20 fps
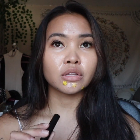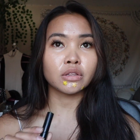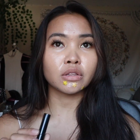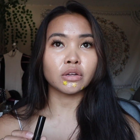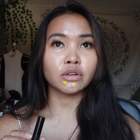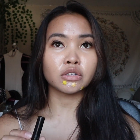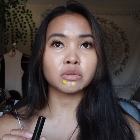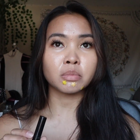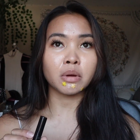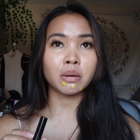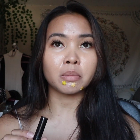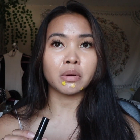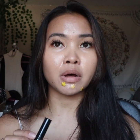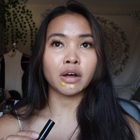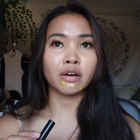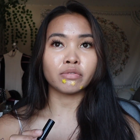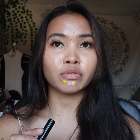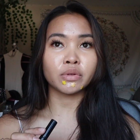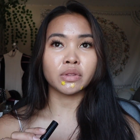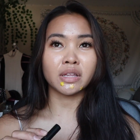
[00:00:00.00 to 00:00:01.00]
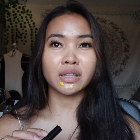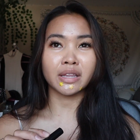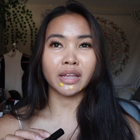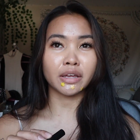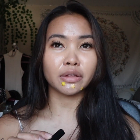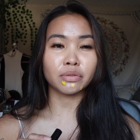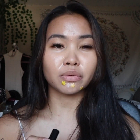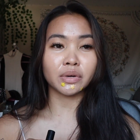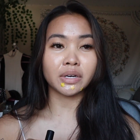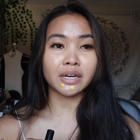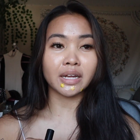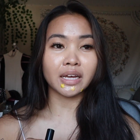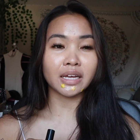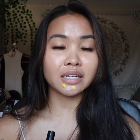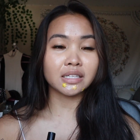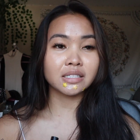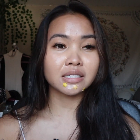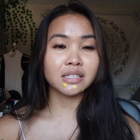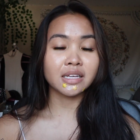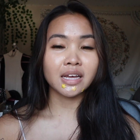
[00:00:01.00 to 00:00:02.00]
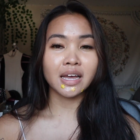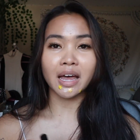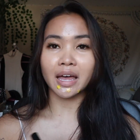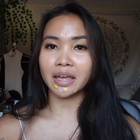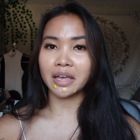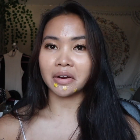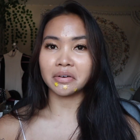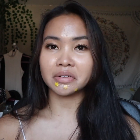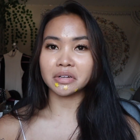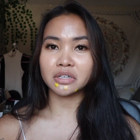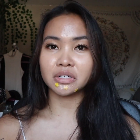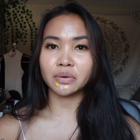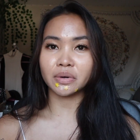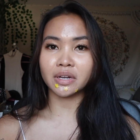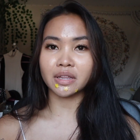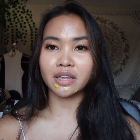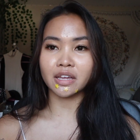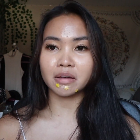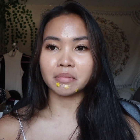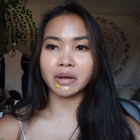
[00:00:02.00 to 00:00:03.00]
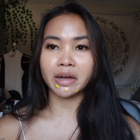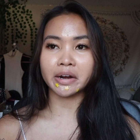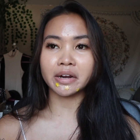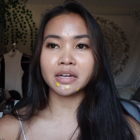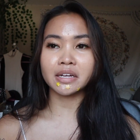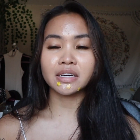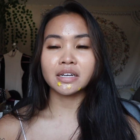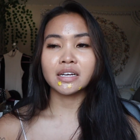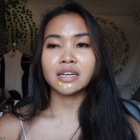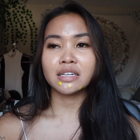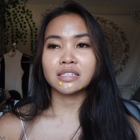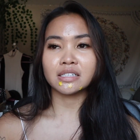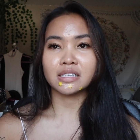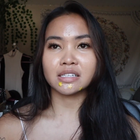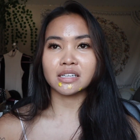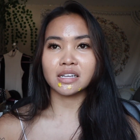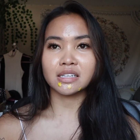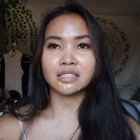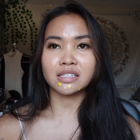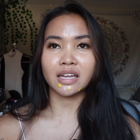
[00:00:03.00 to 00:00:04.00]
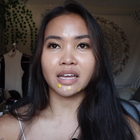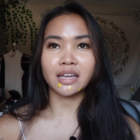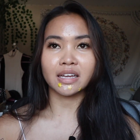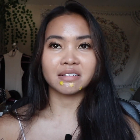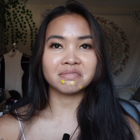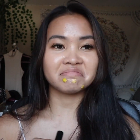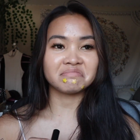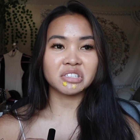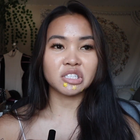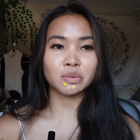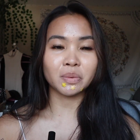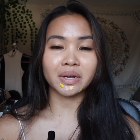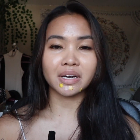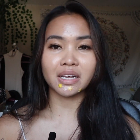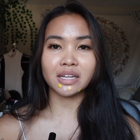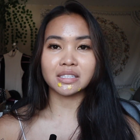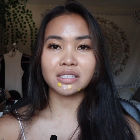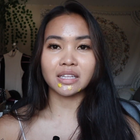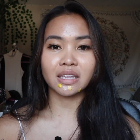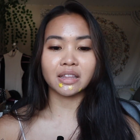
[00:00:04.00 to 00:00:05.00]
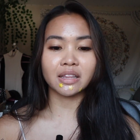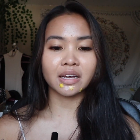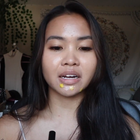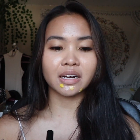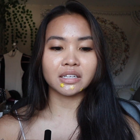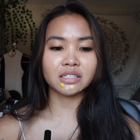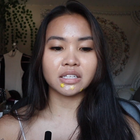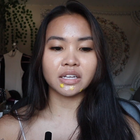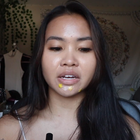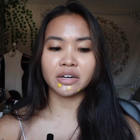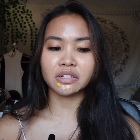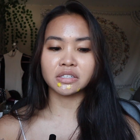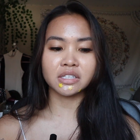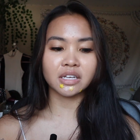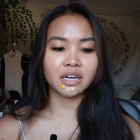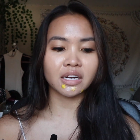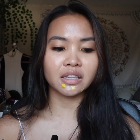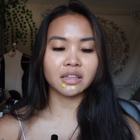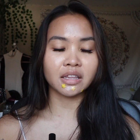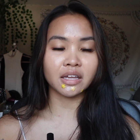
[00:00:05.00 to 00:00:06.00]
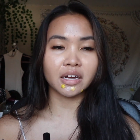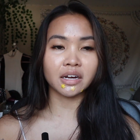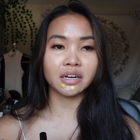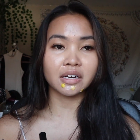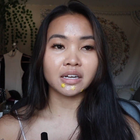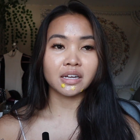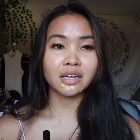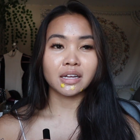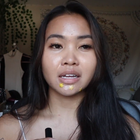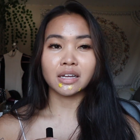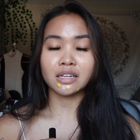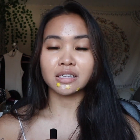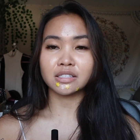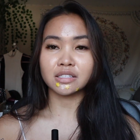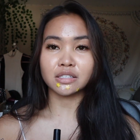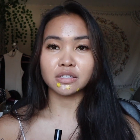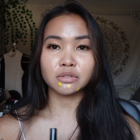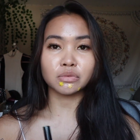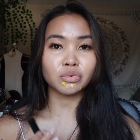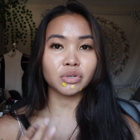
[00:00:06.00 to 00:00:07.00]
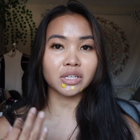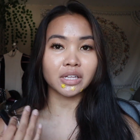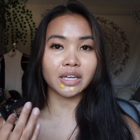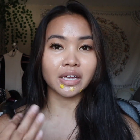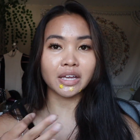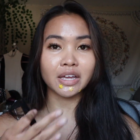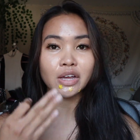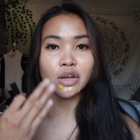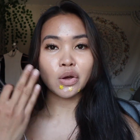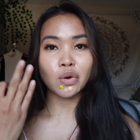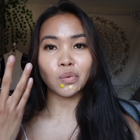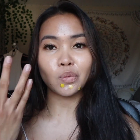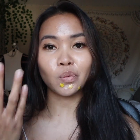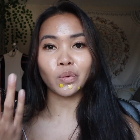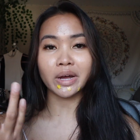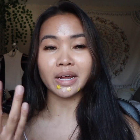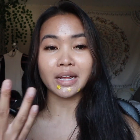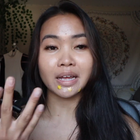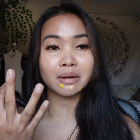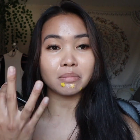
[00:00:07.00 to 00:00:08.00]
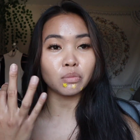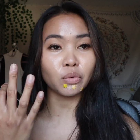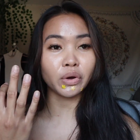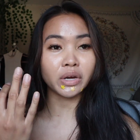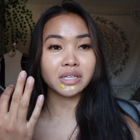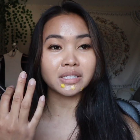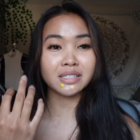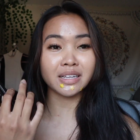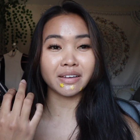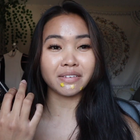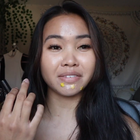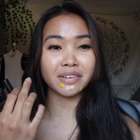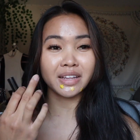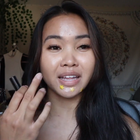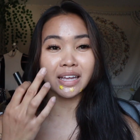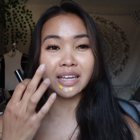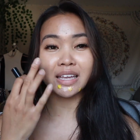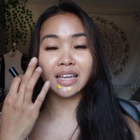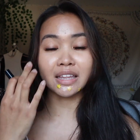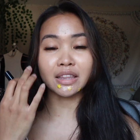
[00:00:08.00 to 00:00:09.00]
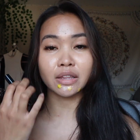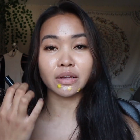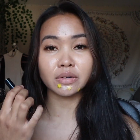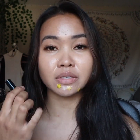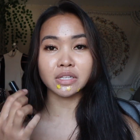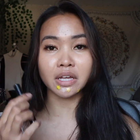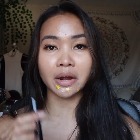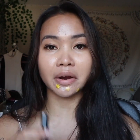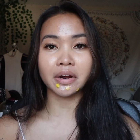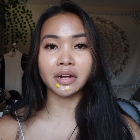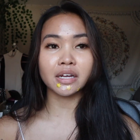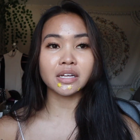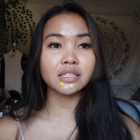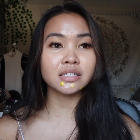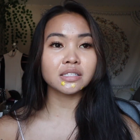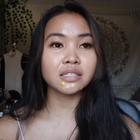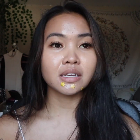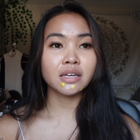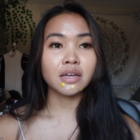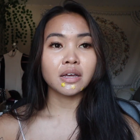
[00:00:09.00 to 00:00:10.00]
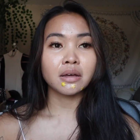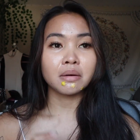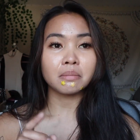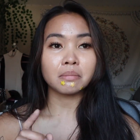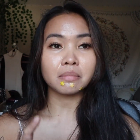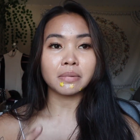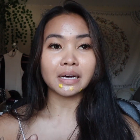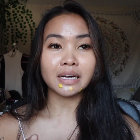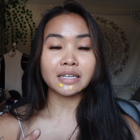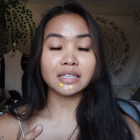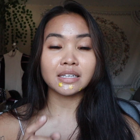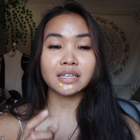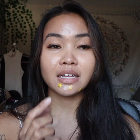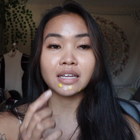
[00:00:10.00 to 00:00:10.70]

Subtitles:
those pop off within like 3 days. I can't really do anything about it just because like sweat gets in there, tears get in there. It's just really wet and moist, I feel like, in those areas. But